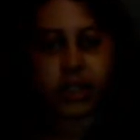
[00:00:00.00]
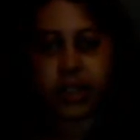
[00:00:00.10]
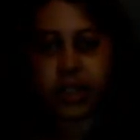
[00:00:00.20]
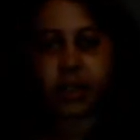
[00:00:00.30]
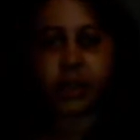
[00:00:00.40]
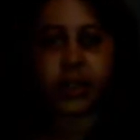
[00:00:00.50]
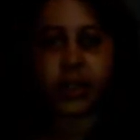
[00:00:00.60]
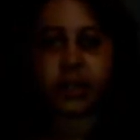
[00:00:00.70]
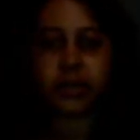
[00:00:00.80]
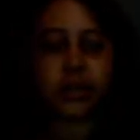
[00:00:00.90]
and I'm
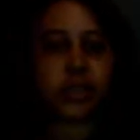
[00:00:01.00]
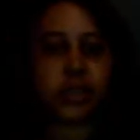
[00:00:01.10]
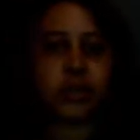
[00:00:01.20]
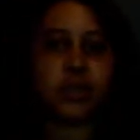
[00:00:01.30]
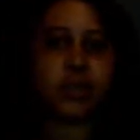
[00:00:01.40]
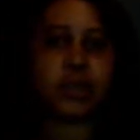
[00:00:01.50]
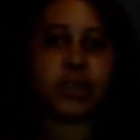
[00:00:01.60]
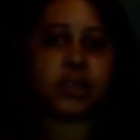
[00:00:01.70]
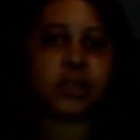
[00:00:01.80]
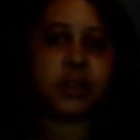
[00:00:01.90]
not going to show you my
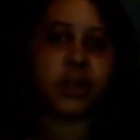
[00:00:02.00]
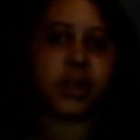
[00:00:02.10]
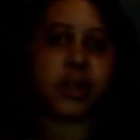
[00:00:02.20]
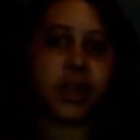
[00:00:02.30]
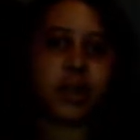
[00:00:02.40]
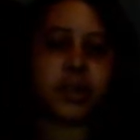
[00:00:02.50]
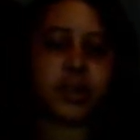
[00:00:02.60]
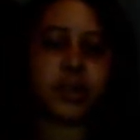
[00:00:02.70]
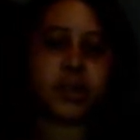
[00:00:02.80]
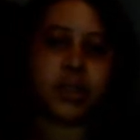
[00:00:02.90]
stuff in any
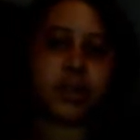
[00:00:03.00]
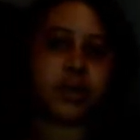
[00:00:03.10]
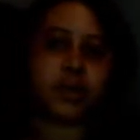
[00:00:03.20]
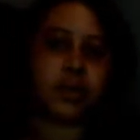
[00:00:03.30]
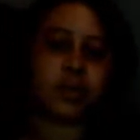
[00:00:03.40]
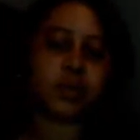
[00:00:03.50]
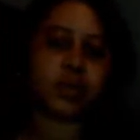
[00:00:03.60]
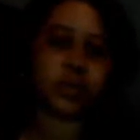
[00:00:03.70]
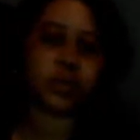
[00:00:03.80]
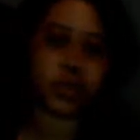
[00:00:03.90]
particular order but
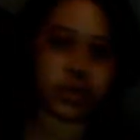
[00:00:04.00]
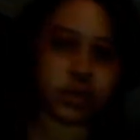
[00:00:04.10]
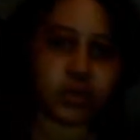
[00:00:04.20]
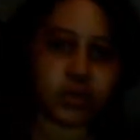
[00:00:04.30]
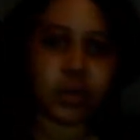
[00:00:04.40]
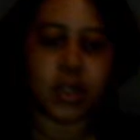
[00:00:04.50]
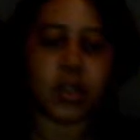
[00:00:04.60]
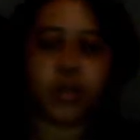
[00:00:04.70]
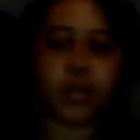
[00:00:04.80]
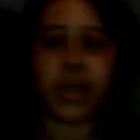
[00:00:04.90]
I'm going to show you
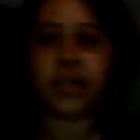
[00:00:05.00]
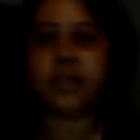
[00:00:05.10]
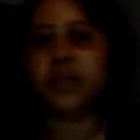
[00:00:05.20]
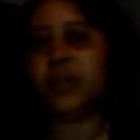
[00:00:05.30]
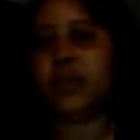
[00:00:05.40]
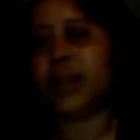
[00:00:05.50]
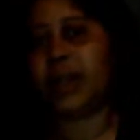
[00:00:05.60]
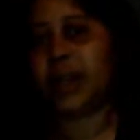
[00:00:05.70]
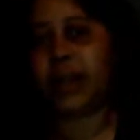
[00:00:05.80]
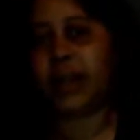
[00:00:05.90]
basically what I
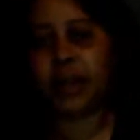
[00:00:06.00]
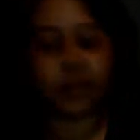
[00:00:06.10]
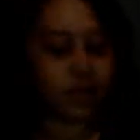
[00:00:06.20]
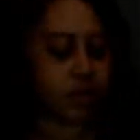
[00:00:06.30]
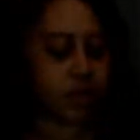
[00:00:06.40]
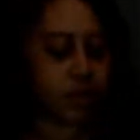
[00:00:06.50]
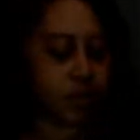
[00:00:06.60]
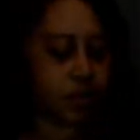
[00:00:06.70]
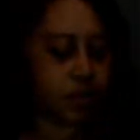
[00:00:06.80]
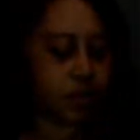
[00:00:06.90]
have um,
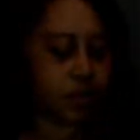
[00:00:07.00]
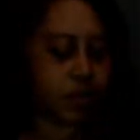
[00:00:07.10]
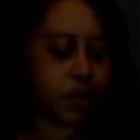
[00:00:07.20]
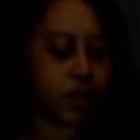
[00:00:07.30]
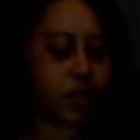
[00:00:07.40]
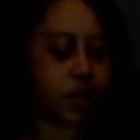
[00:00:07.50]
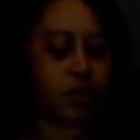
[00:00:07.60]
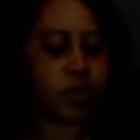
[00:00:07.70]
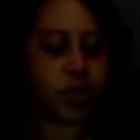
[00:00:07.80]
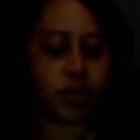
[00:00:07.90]
starting out and you
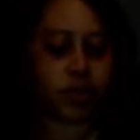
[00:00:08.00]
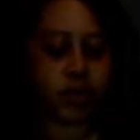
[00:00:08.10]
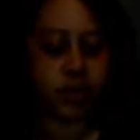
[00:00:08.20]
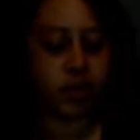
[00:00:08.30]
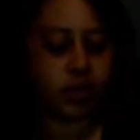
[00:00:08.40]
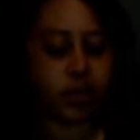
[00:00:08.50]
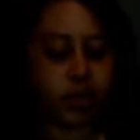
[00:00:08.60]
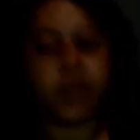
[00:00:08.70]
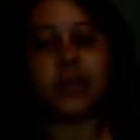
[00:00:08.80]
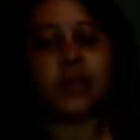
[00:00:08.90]
probably know
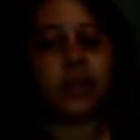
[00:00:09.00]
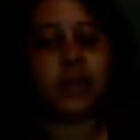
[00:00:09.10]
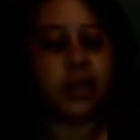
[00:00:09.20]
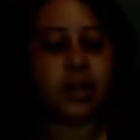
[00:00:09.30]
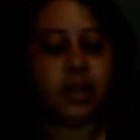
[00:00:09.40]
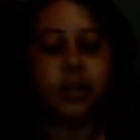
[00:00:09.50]
about the